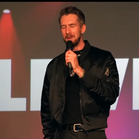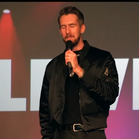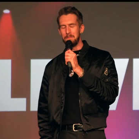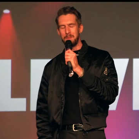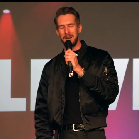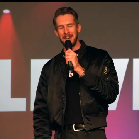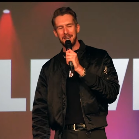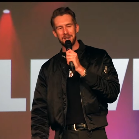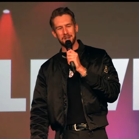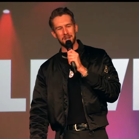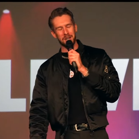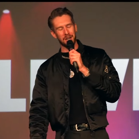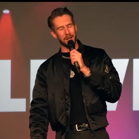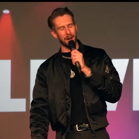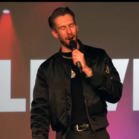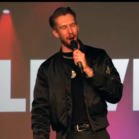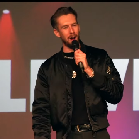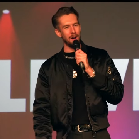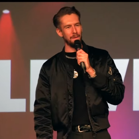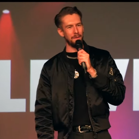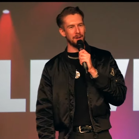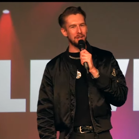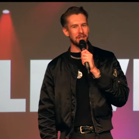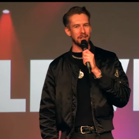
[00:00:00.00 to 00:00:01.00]
Bitch,
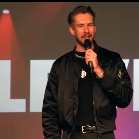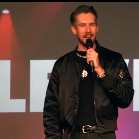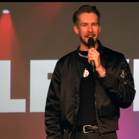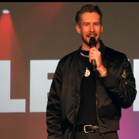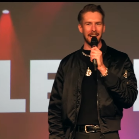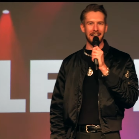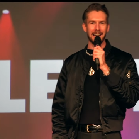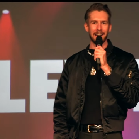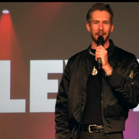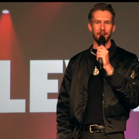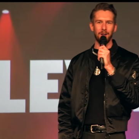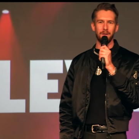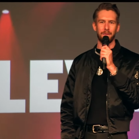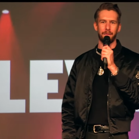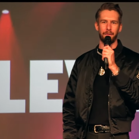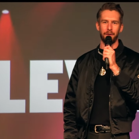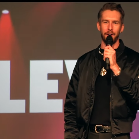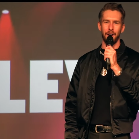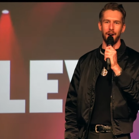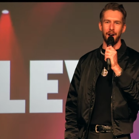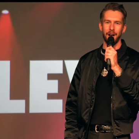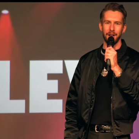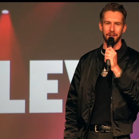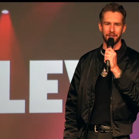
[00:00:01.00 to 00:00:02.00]
COVID's gonna get you
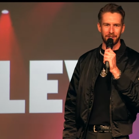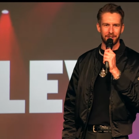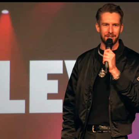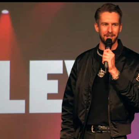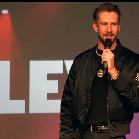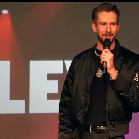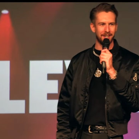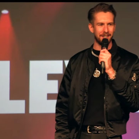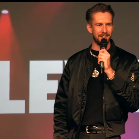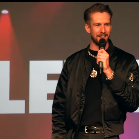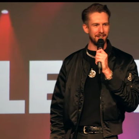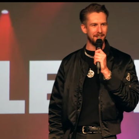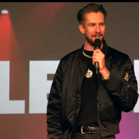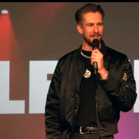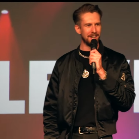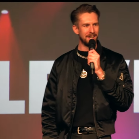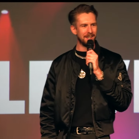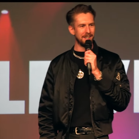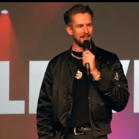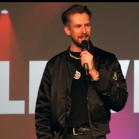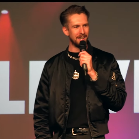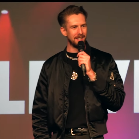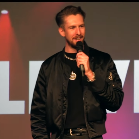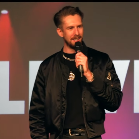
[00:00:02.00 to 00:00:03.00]
first.
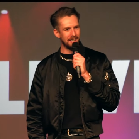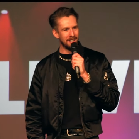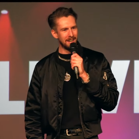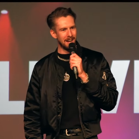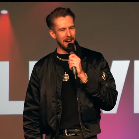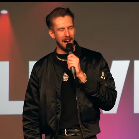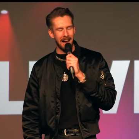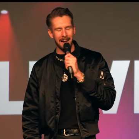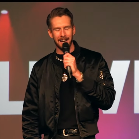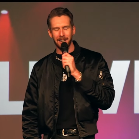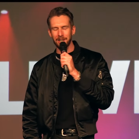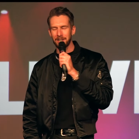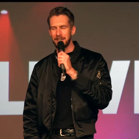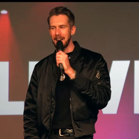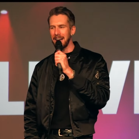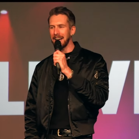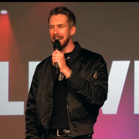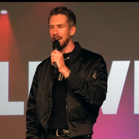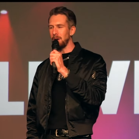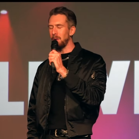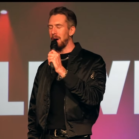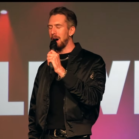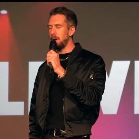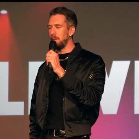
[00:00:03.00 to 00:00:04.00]
I could
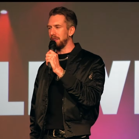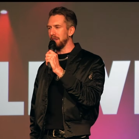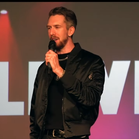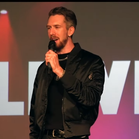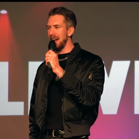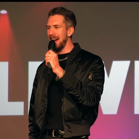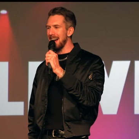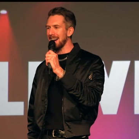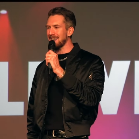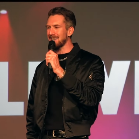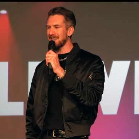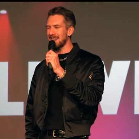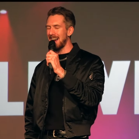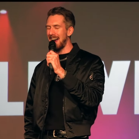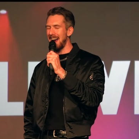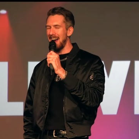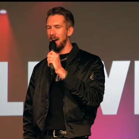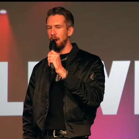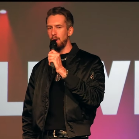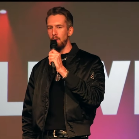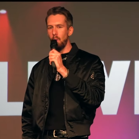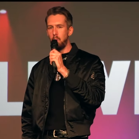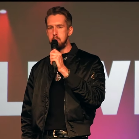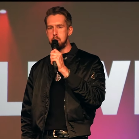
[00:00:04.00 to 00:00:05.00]
take you out with an
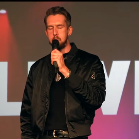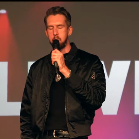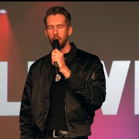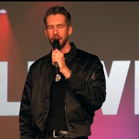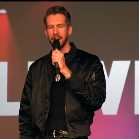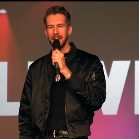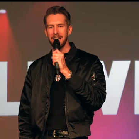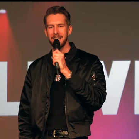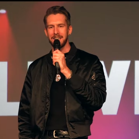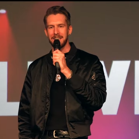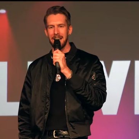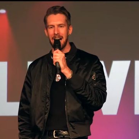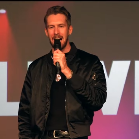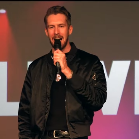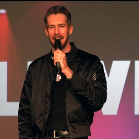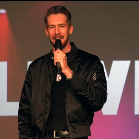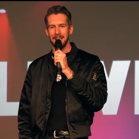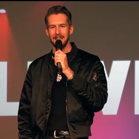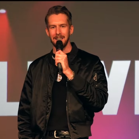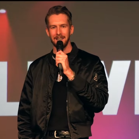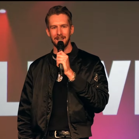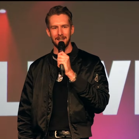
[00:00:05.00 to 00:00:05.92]
exhale. You're done.